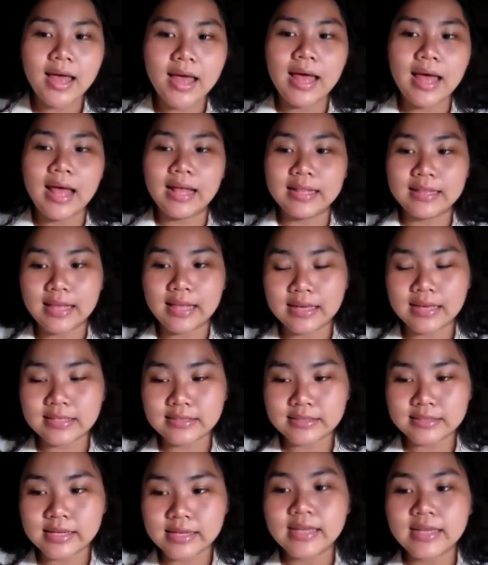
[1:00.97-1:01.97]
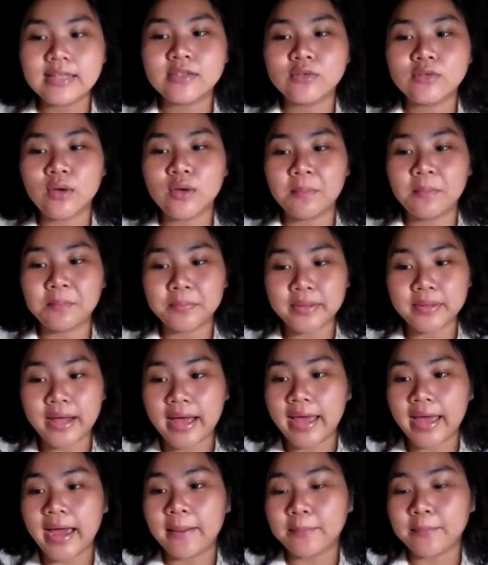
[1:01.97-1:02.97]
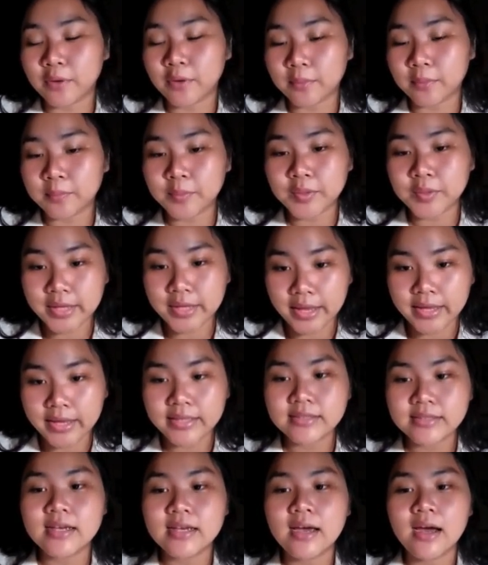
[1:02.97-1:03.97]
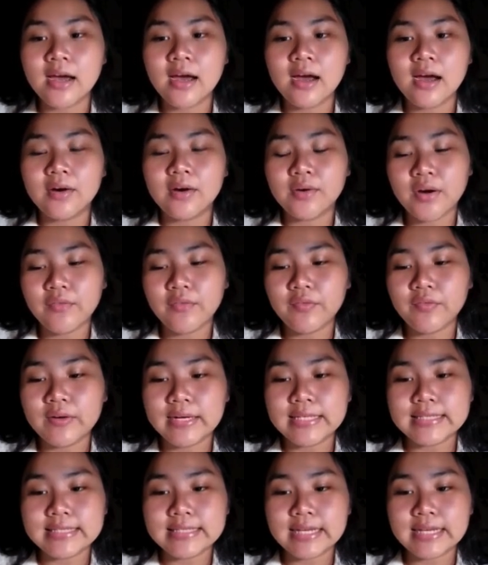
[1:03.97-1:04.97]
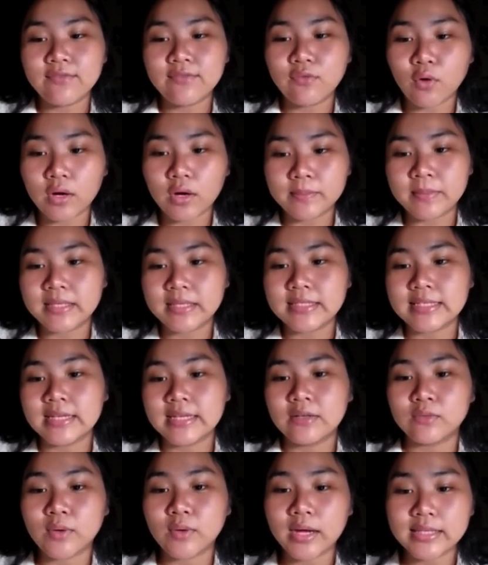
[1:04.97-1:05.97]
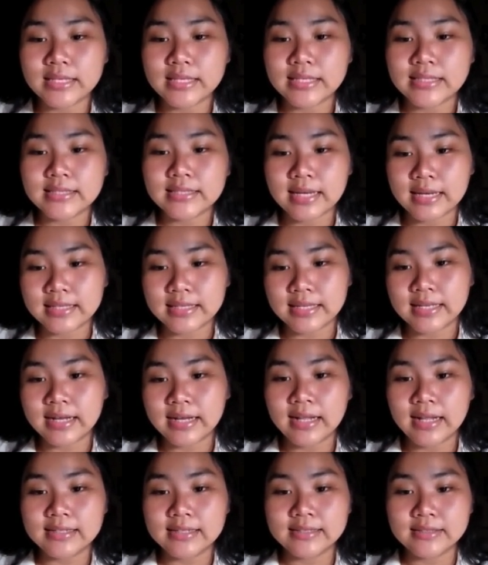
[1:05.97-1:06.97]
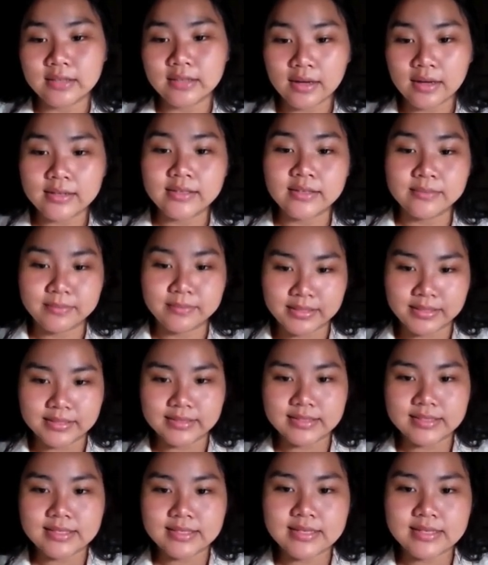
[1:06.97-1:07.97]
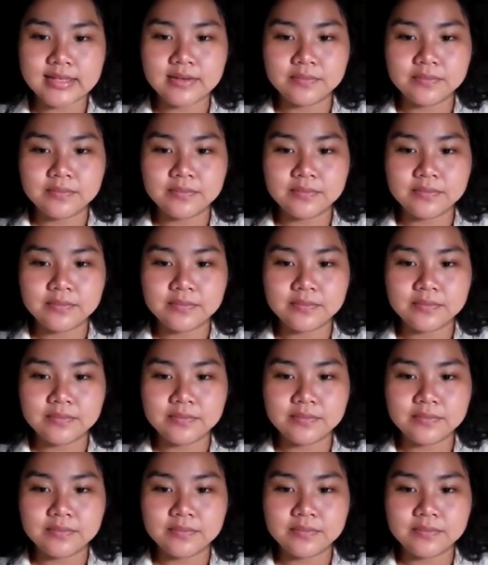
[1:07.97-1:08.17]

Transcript: And lastly, to apply appropriate referencing formats in writing technical documents.